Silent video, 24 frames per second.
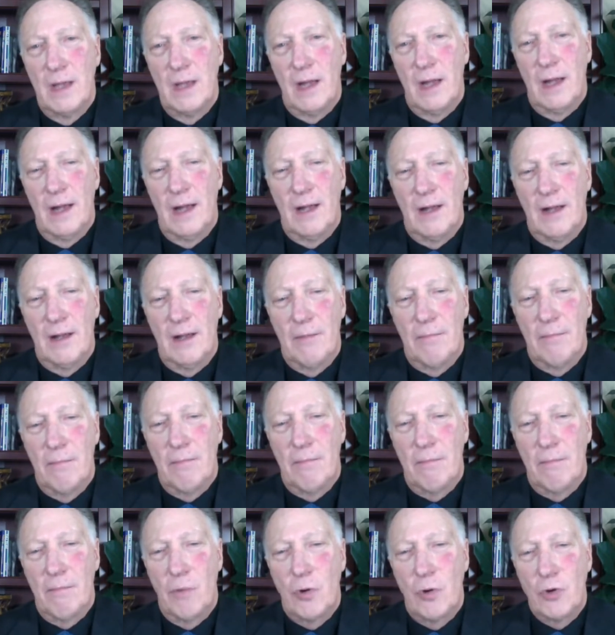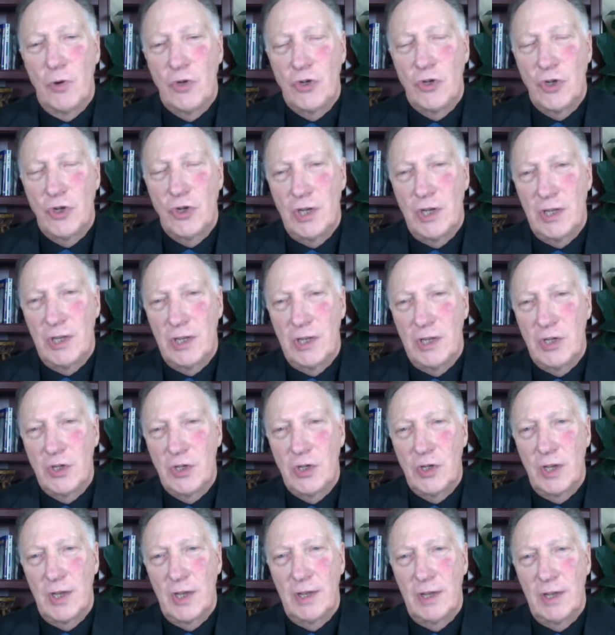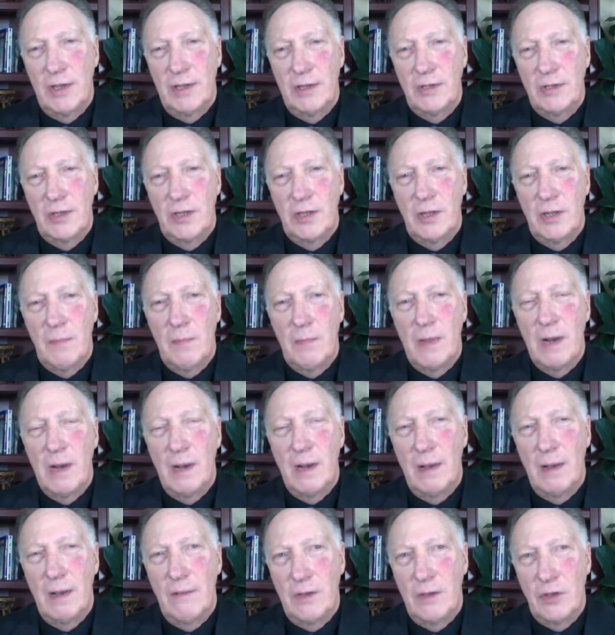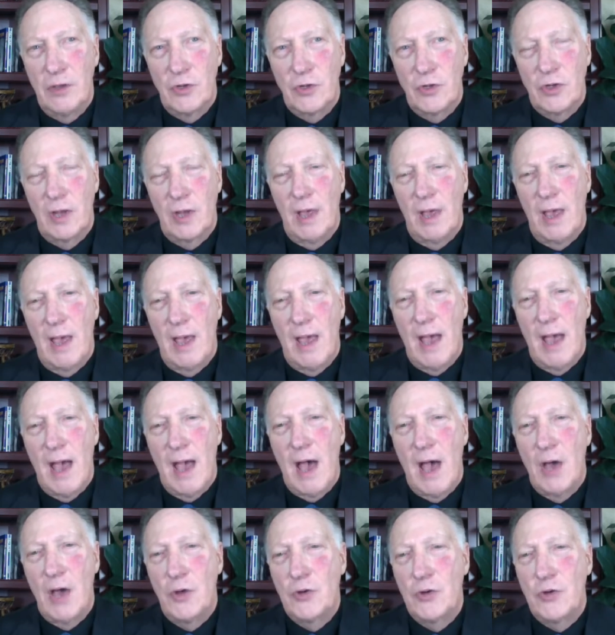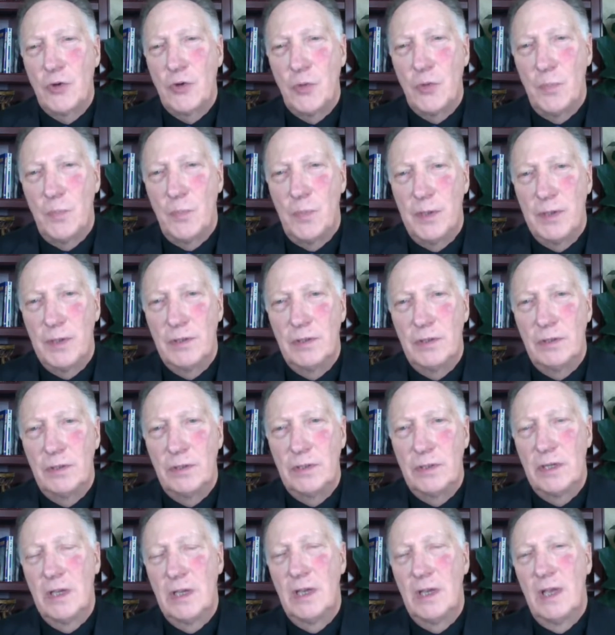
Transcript: Moshe is in the middle of his how to build